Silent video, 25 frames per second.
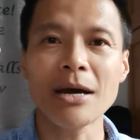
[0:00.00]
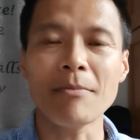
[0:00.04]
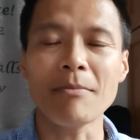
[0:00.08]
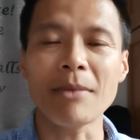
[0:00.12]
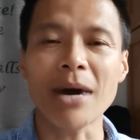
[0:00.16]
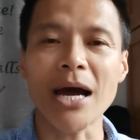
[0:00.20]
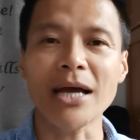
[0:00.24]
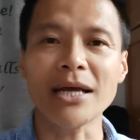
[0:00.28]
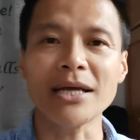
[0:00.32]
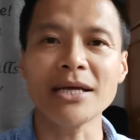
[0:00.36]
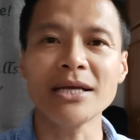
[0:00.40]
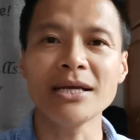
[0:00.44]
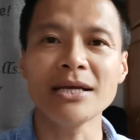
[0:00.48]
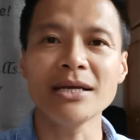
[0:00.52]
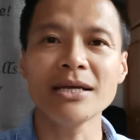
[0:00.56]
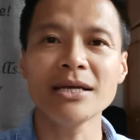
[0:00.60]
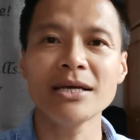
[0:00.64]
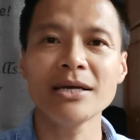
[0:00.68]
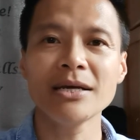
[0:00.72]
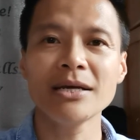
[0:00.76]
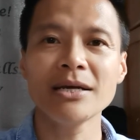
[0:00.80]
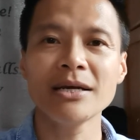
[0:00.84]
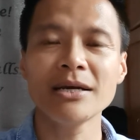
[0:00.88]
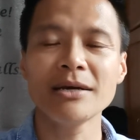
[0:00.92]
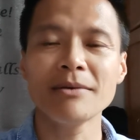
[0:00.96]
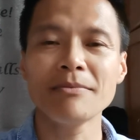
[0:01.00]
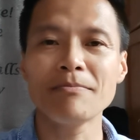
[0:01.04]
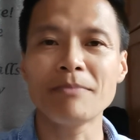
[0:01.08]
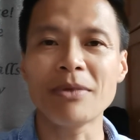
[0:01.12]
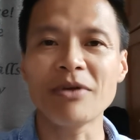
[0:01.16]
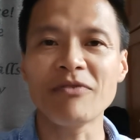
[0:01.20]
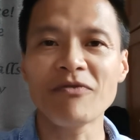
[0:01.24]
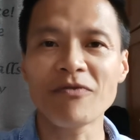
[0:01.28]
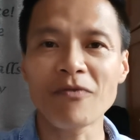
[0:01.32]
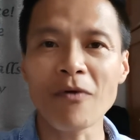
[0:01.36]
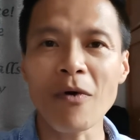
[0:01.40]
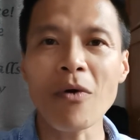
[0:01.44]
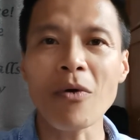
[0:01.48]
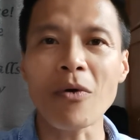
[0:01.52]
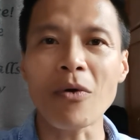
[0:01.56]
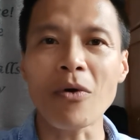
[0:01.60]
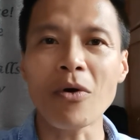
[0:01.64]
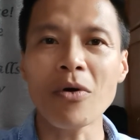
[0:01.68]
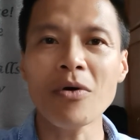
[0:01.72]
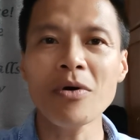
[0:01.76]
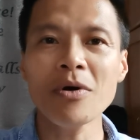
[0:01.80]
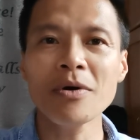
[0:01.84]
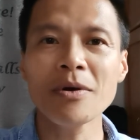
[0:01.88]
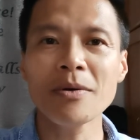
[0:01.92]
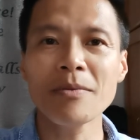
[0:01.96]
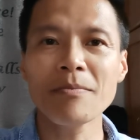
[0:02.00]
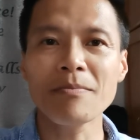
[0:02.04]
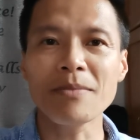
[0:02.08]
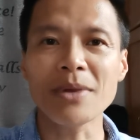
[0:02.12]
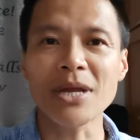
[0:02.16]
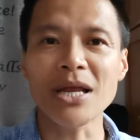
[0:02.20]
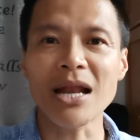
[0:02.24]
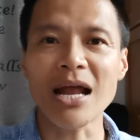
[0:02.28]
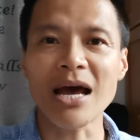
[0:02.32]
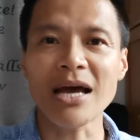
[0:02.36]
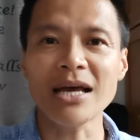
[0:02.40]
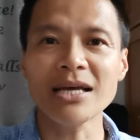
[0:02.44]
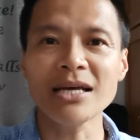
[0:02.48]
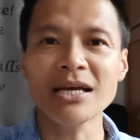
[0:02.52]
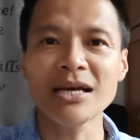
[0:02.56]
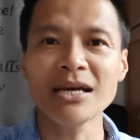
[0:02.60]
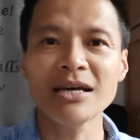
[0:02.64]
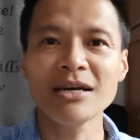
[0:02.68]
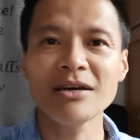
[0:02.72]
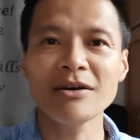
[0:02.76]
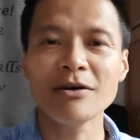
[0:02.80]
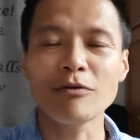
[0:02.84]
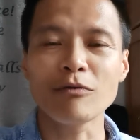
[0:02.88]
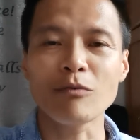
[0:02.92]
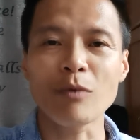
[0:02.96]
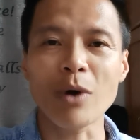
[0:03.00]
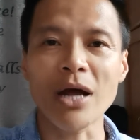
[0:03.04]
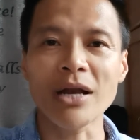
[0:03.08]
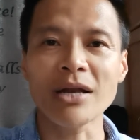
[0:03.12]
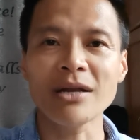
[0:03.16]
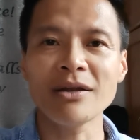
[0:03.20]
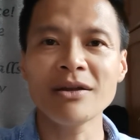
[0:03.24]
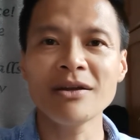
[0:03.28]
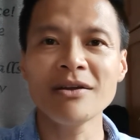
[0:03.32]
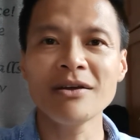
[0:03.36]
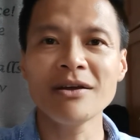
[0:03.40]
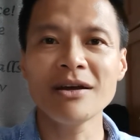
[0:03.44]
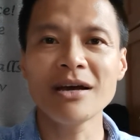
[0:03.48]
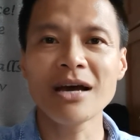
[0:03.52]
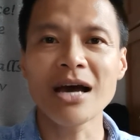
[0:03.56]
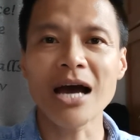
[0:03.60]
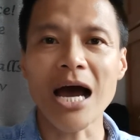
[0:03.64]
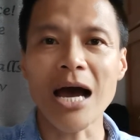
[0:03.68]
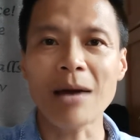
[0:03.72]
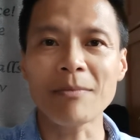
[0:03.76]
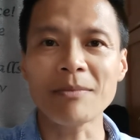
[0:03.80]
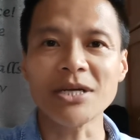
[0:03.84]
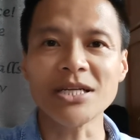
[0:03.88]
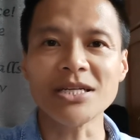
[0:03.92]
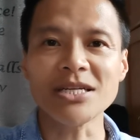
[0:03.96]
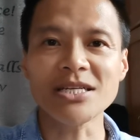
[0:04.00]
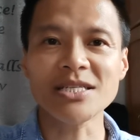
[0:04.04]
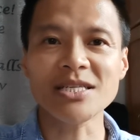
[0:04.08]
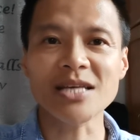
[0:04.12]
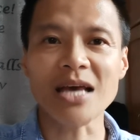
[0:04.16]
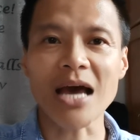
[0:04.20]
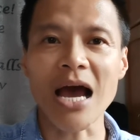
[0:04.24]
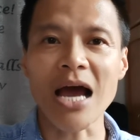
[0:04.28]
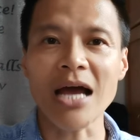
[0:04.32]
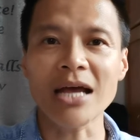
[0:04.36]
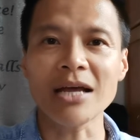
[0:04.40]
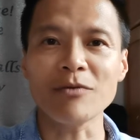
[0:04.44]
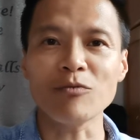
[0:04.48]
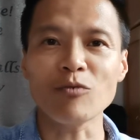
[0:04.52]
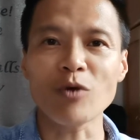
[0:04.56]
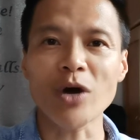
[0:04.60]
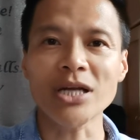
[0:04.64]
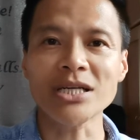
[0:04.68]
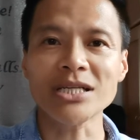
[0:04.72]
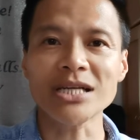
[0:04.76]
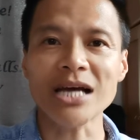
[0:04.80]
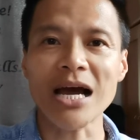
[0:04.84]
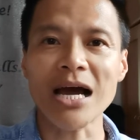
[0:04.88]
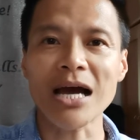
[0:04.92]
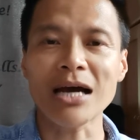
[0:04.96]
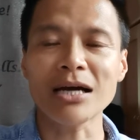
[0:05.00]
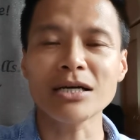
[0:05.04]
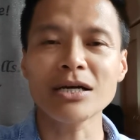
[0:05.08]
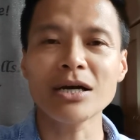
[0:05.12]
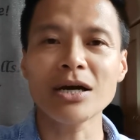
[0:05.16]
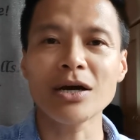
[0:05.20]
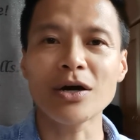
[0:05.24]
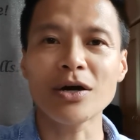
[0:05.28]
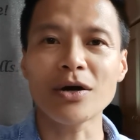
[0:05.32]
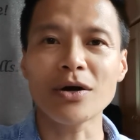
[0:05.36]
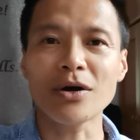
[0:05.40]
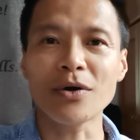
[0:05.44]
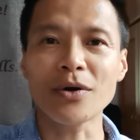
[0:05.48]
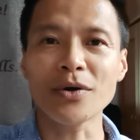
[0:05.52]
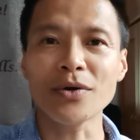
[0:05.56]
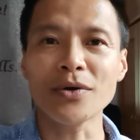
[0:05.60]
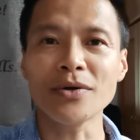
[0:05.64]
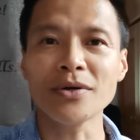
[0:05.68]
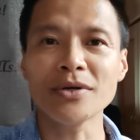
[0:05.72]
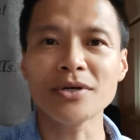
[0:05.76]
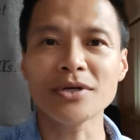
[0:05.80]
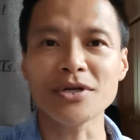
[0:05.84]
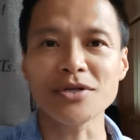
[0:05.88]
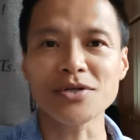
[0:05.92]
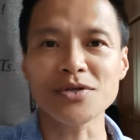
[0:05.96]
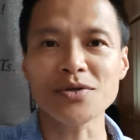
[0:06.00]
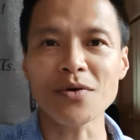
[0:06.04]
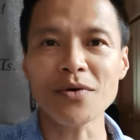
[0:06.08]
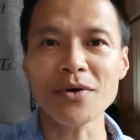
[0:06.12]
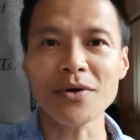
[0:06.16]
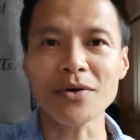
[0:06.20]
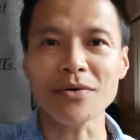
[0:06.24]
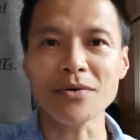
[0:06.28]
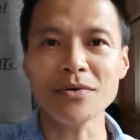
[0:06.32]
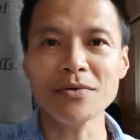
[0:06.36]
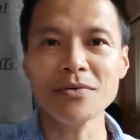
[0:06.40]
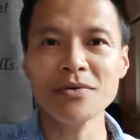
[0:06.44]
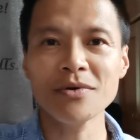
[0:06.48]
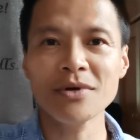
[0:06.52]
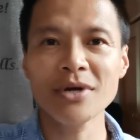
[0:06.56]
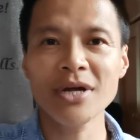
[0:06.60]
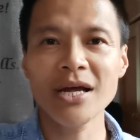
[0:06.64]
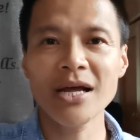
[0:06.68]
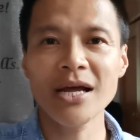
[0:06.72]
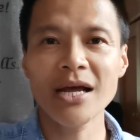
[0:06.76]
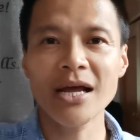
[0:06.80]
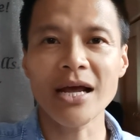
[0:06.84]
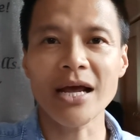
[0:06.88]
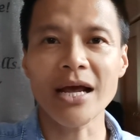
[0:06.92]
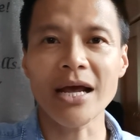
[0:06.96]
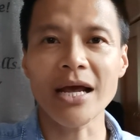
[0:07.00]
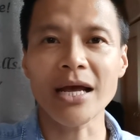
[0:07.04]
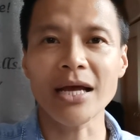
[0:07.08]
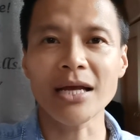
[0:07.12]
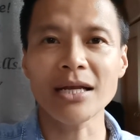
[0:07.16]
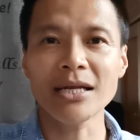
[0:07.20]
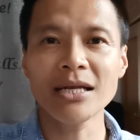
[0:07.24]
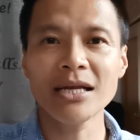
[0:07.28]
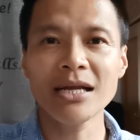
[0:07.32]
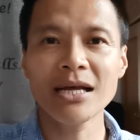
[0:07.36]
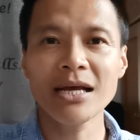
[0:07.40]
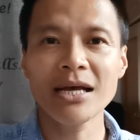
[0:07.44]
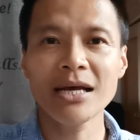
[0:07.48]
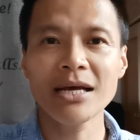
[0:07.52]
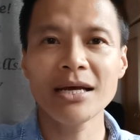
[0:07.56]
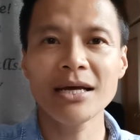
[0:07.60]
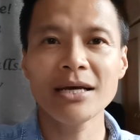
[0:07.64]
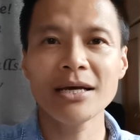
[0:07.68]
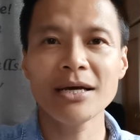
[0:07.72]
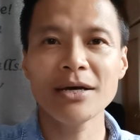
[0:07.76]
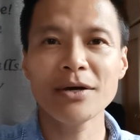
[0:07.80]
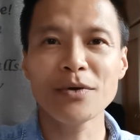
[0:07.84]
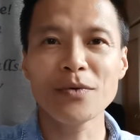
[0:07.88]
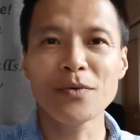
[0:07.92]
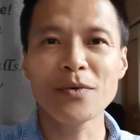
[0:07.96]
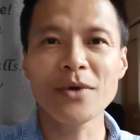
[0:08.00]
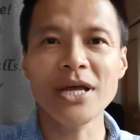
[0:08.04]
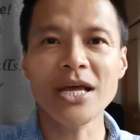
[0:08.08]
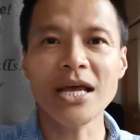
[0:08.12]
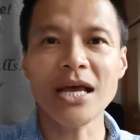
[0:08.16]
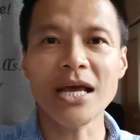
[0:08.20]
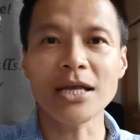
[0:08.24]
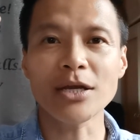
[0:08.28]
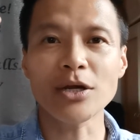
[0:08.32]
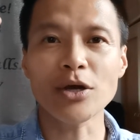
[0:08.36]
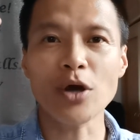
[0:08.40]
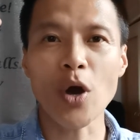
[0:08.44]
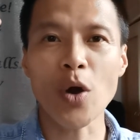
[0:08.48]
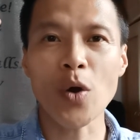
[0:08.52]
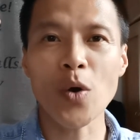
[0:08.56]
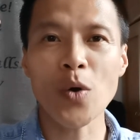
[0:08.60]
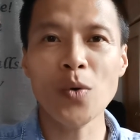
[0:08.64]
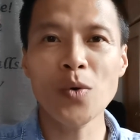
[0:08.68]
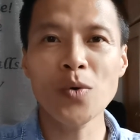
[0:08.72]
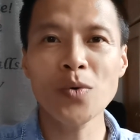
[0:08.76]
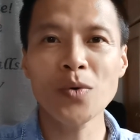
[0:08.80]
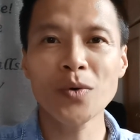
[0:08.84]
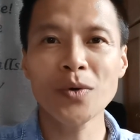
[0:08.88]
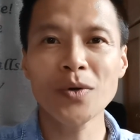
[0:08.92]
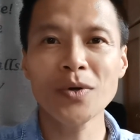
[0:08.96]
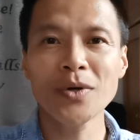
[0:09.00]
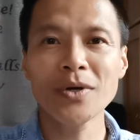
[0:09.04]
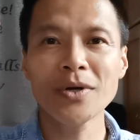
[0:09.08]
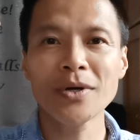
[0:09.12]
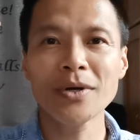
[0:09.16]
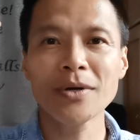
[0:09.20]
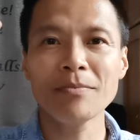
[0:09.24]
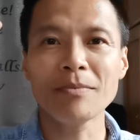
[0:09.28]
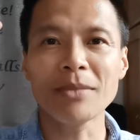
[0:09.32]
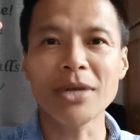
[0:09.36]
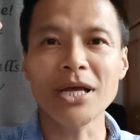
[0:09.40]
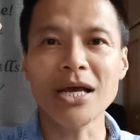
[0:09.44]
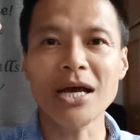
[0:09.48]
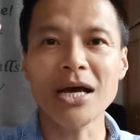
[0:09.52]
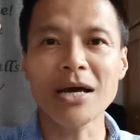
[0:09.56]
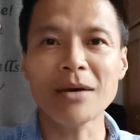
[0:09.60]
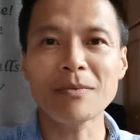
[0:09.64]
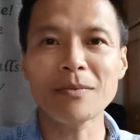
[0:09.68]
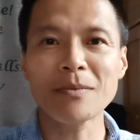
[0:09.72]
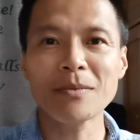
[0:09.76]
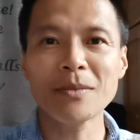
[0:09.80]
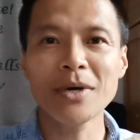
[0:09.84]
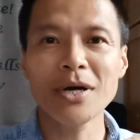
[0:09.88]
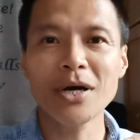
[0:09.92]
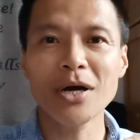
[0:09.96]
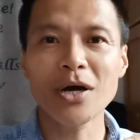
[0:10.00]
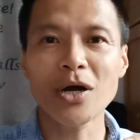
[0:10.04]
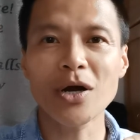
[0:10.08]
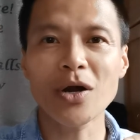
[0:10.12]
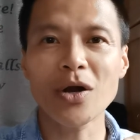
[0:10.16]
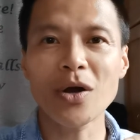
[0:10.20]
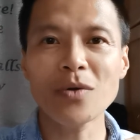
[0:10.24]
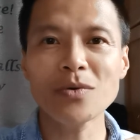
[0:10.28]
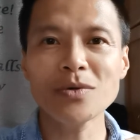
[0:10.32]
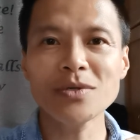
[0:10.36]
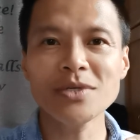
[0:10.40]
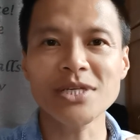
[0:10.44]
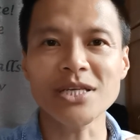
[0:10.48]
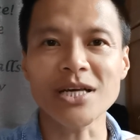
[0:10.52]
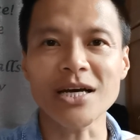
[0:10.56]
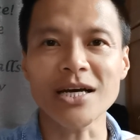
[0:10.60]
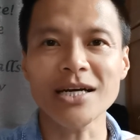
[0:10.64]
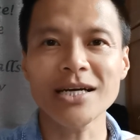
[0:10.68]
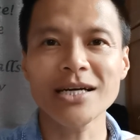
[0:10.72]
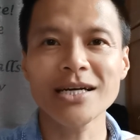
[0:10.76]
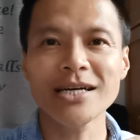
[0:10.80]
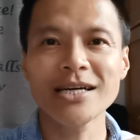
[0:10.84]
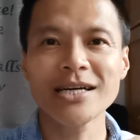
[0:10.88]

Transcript: might before be like one up in the sky and one down on the soil, and we can go become closer.